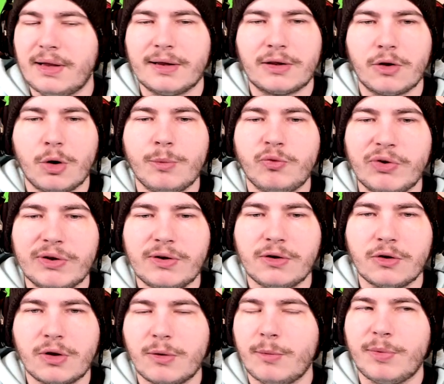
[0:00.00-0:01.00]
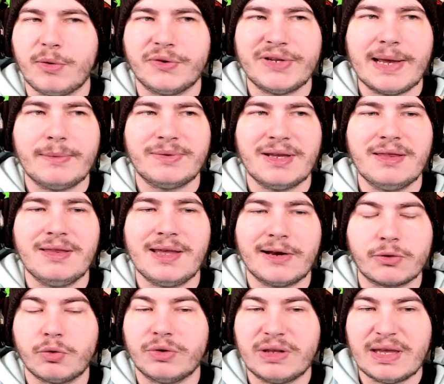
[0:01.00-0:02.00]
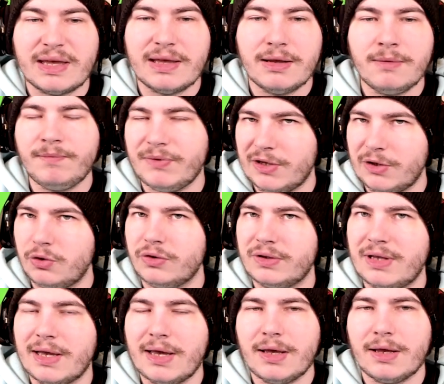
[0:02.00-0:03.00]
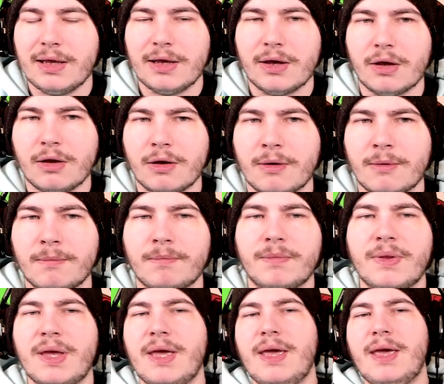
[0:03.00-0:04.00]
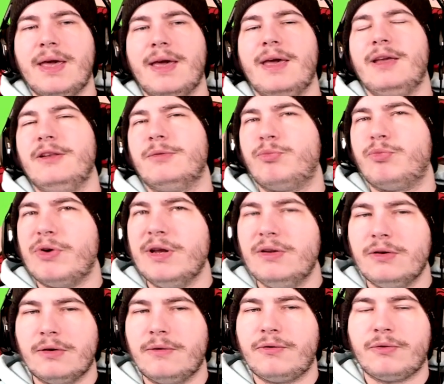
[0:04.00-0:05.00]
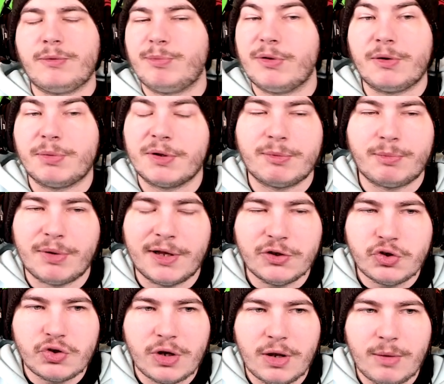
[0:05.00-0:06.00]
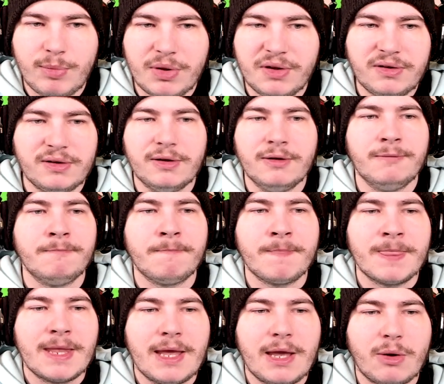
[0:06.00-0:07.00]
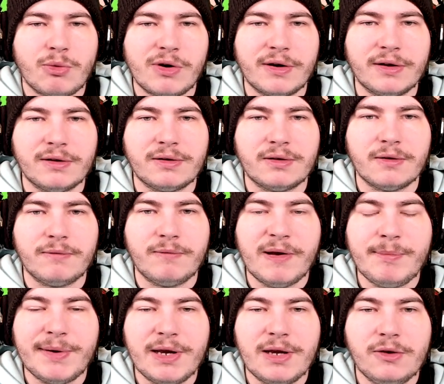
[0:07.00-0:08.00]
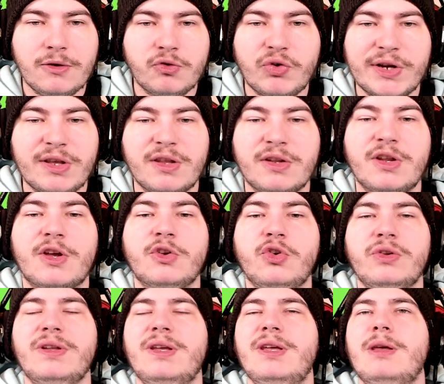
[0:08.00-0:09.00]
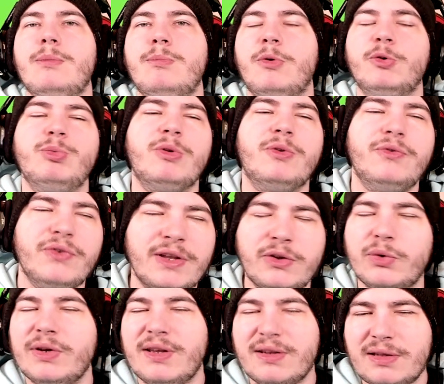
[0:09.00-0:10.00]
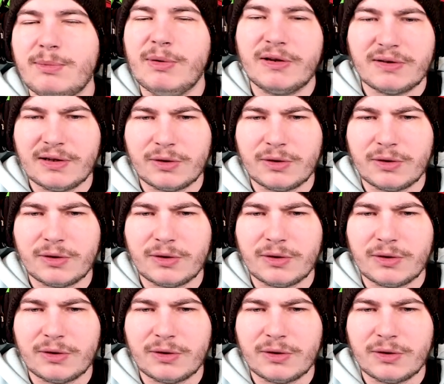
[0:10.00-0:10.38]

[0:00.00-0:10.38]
upgraded a couple times in the actual game, it does get a spread splash ability, whereas the Vampire Dragon doesn't hit multiple things, so I guess it makes sense